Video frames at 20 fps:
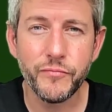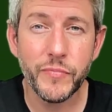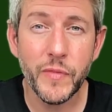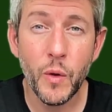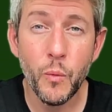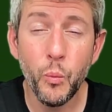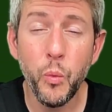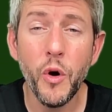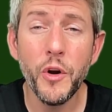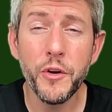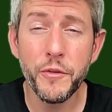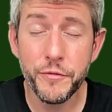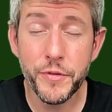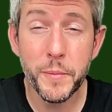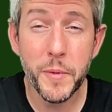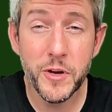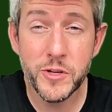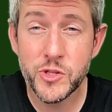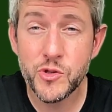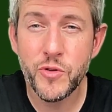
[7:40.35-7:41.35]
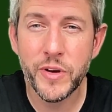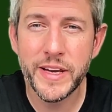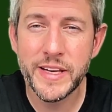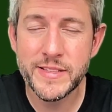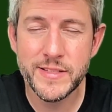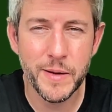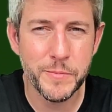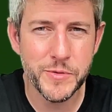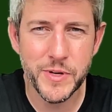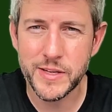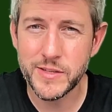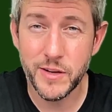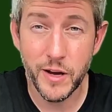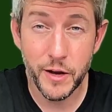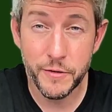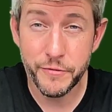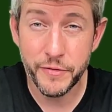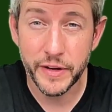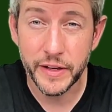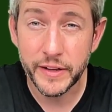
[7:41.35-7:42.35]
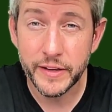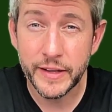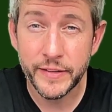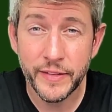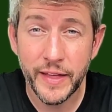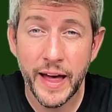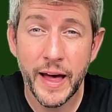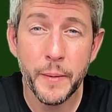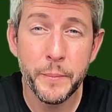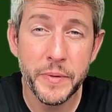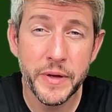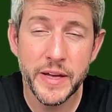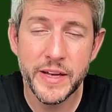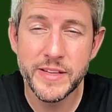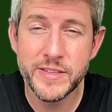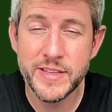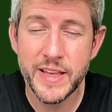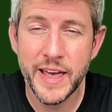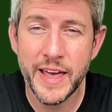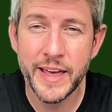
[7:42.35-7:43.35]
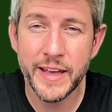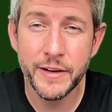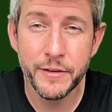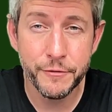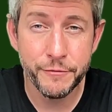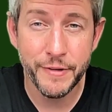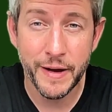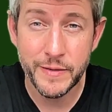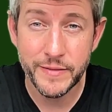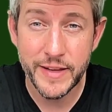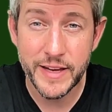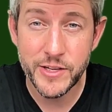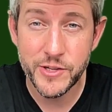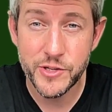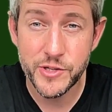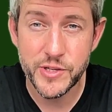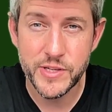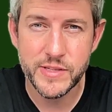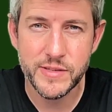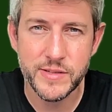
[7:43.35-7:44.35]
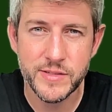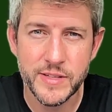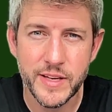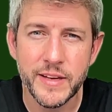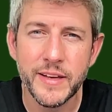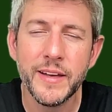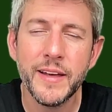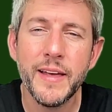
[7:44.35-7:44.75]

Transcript: one of the most tricky subjects, I think, that appears in Foundation GCSE.